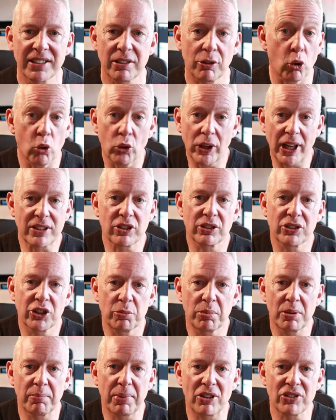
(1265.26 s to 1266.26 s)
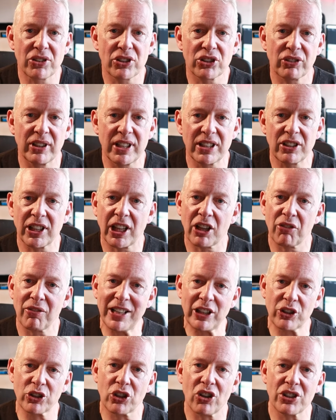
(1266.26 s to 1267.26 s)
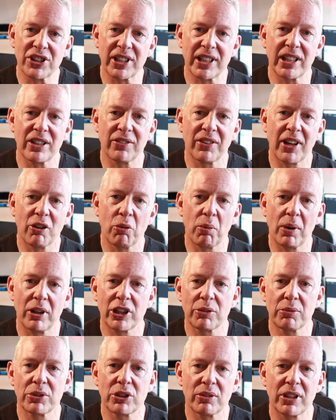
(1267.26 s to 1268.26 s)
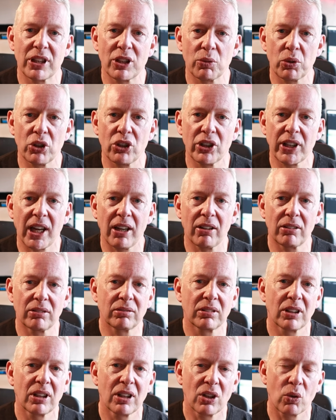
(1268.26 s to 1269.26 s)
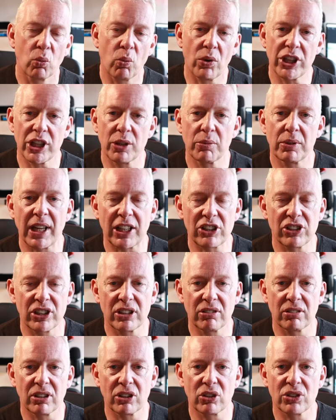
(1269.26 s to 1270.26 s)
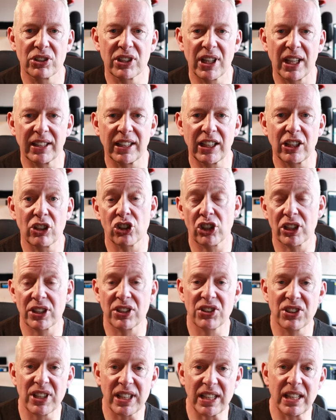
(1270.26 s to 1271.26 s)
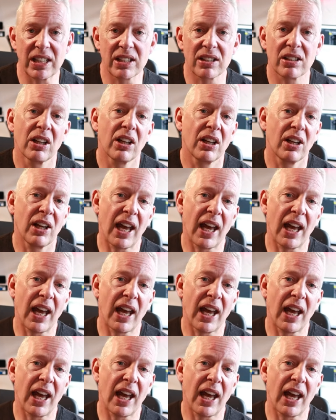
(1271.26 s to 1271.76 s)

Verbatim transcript: and so it all gets superimposed on the screen, so you get a really good idea of how well you were doing in the workout and whether you were actually doing a good technique, because you can see it